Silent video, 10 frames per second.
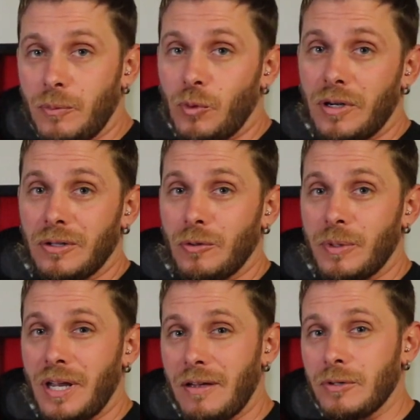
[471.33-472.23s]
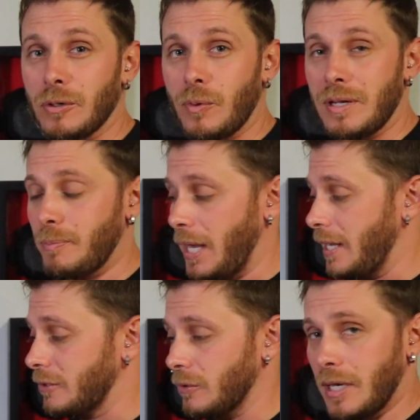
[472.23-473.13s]
I'm wearing a little bit heavier weight
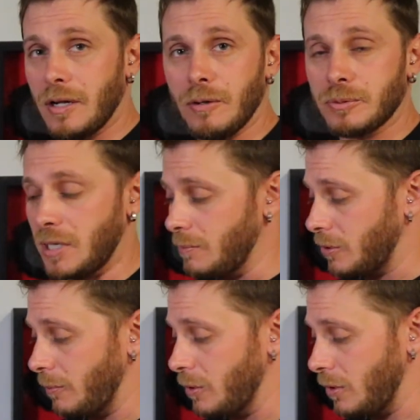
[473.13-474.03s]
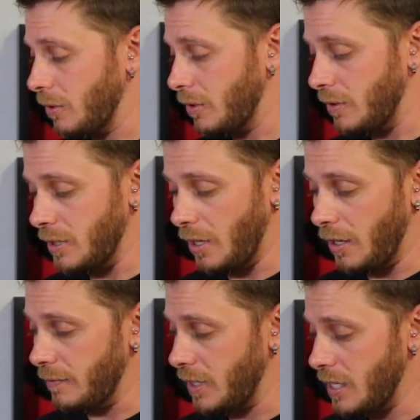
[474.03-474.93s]
pants, so that helps keep some of
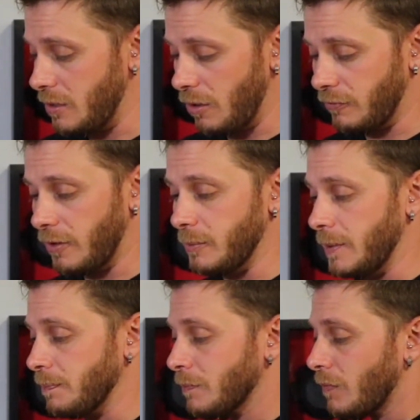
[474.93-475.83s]
the heat off of me.